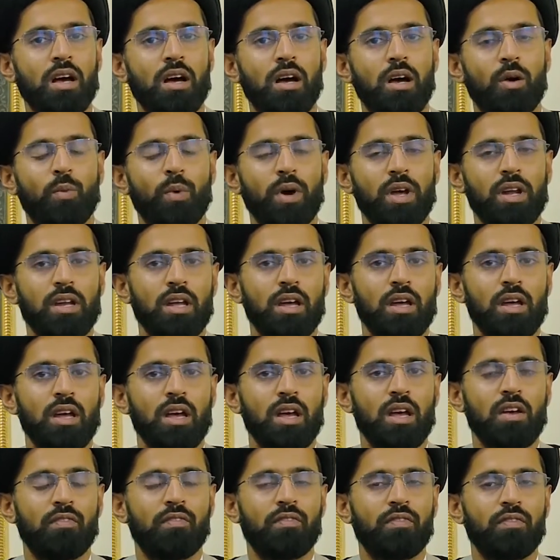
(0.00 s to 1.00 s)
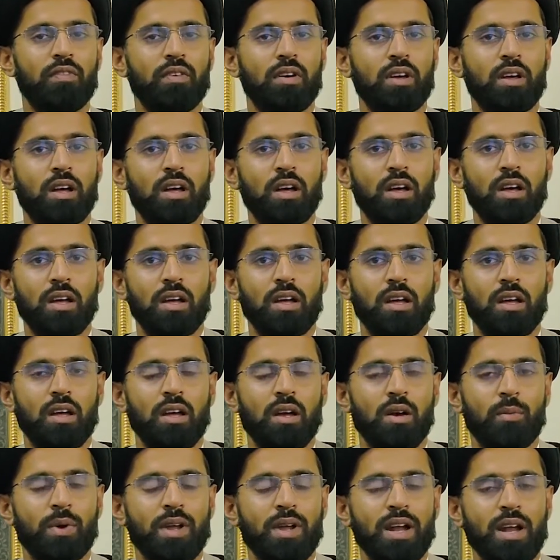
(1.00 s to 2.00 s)

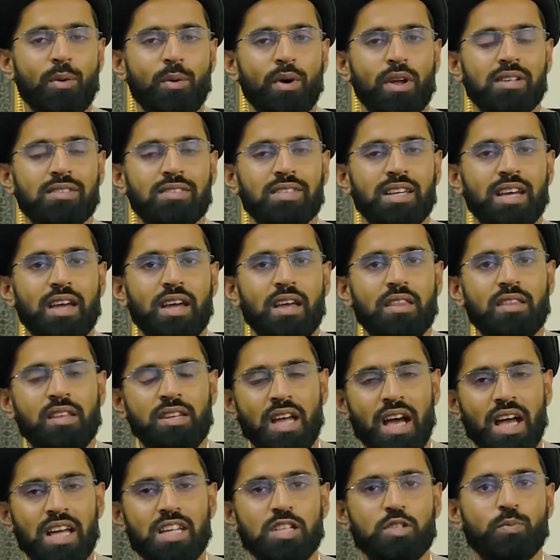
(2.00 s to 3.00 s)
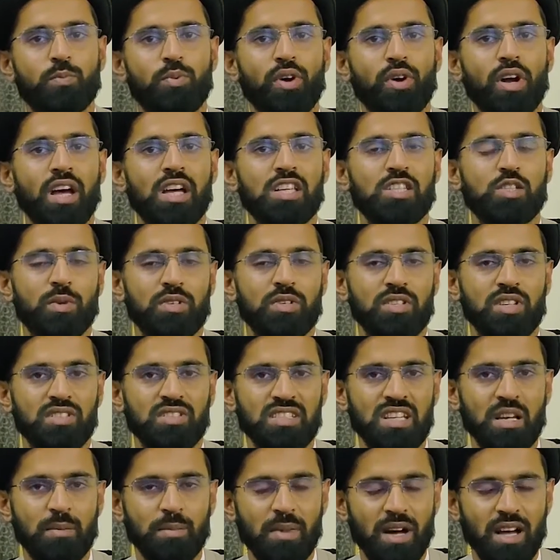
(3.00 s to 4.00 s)
when I want to say the night prayers, which is
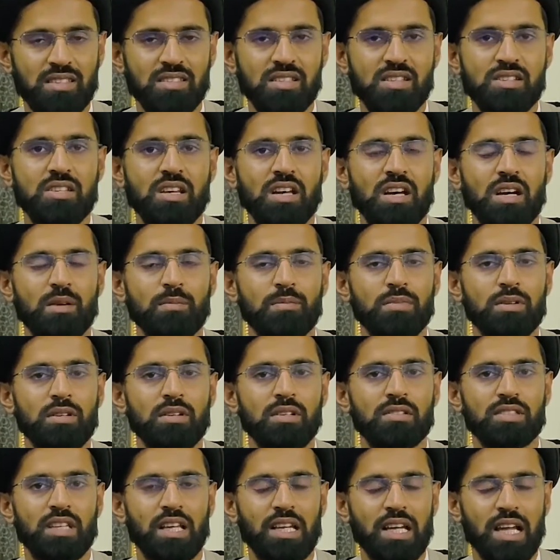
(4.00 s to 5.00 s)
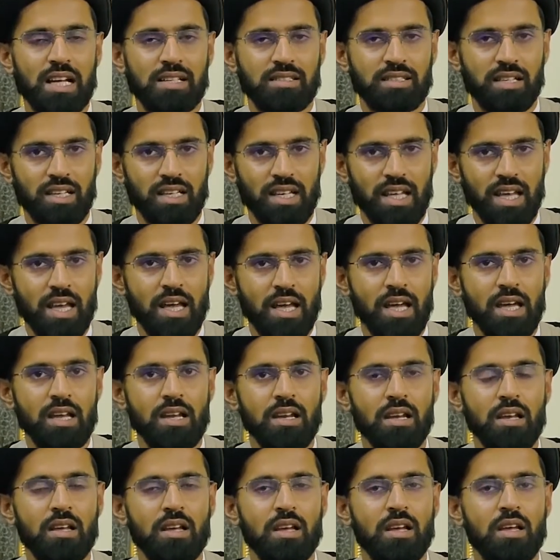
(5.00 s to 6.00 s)
Namaz-e-Shab,
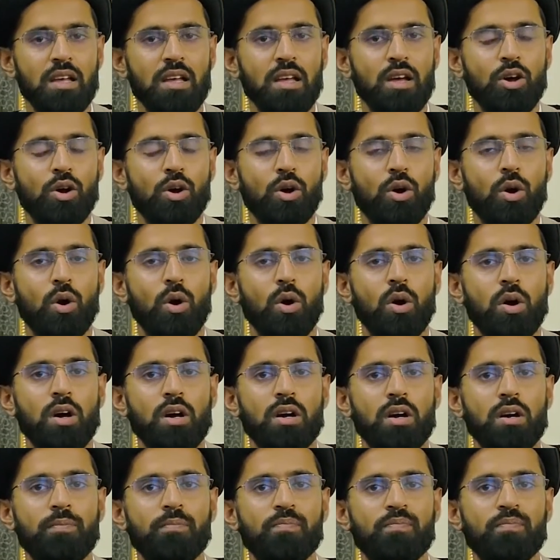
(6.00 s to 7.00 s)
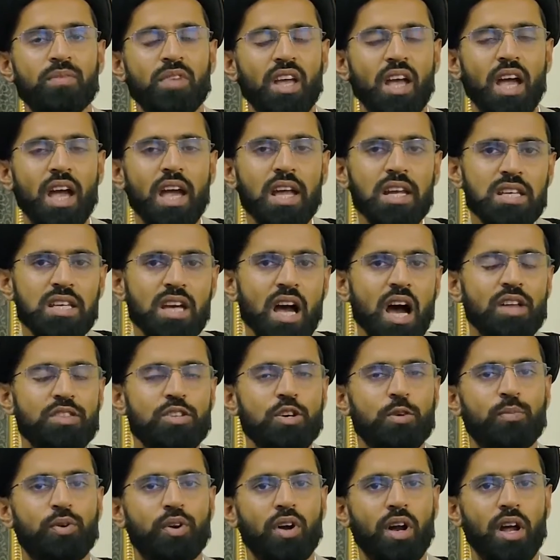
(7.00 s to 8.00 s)
Salat-e-Layl, or any
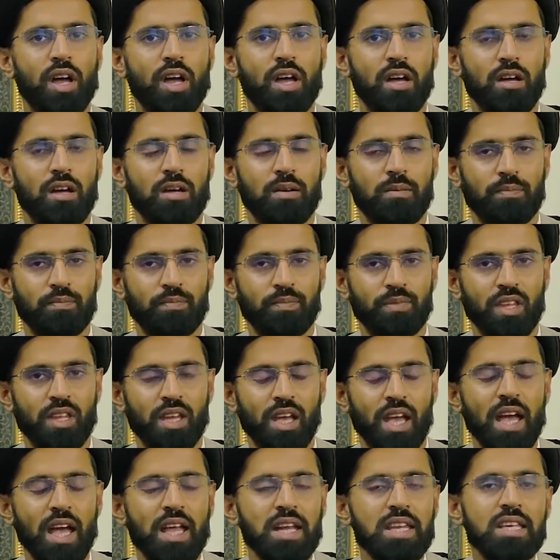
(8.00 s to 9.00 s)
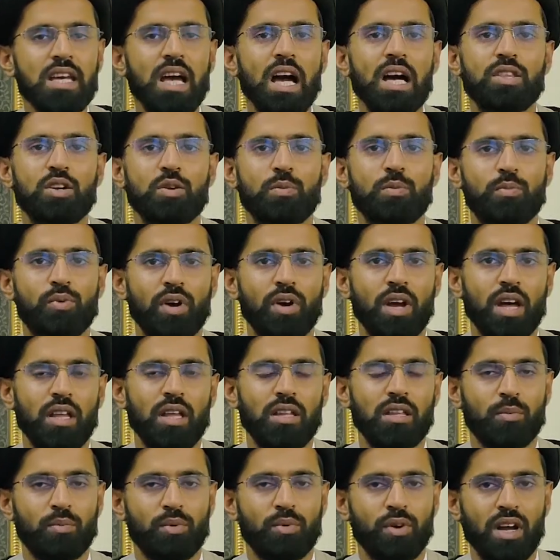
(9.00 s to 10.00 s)
other prayer,
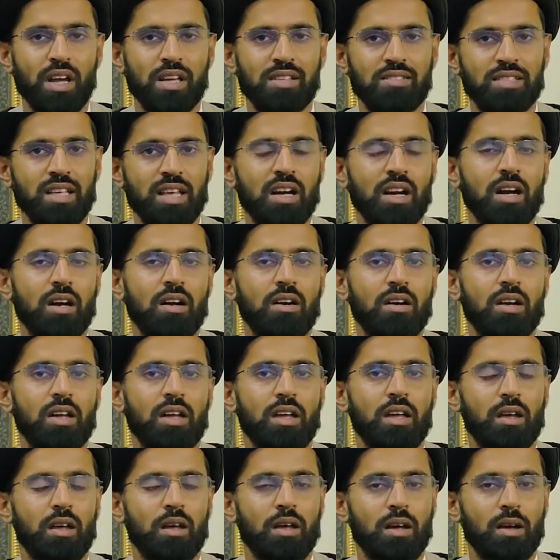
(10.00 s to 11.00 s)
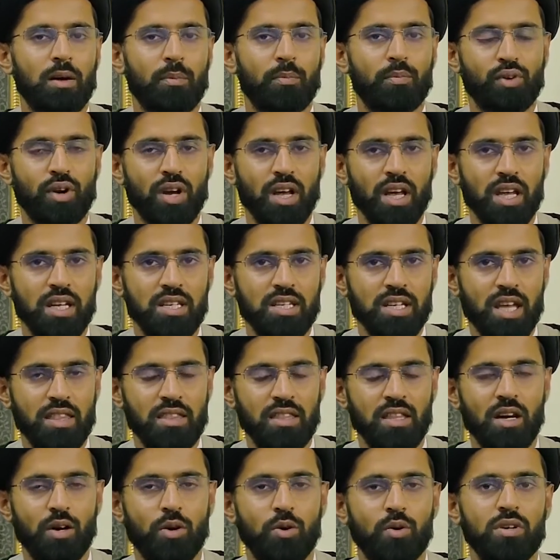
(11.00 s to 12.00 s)
the prayers that are prayed in
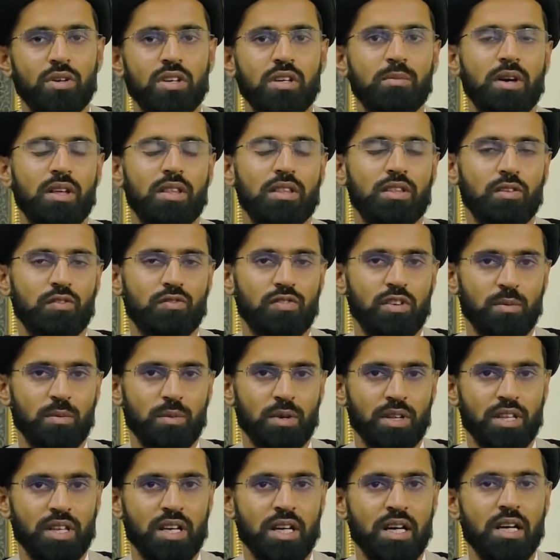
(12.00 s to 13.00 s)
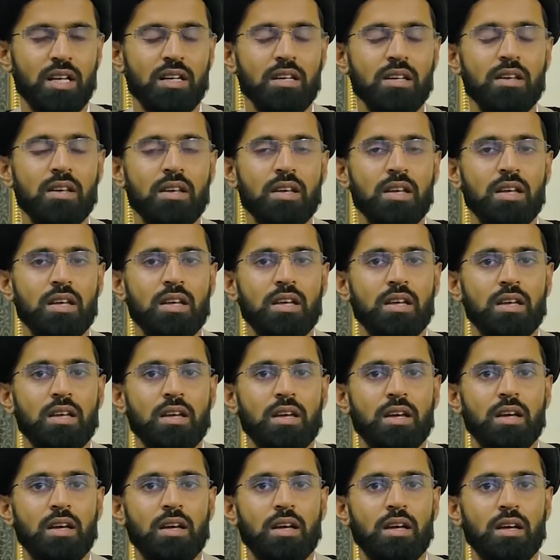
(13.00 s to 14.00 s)
the holy month of Ramadan.
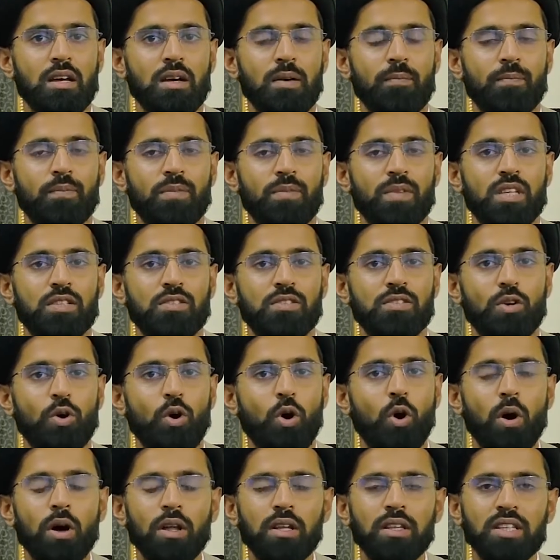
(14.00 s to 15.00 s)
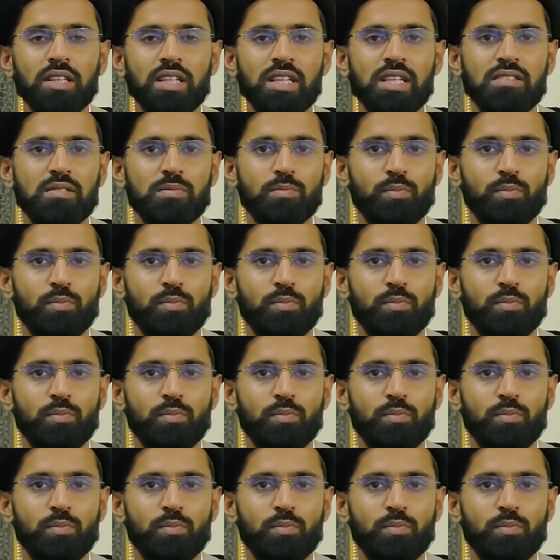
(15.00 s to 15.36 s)
So all these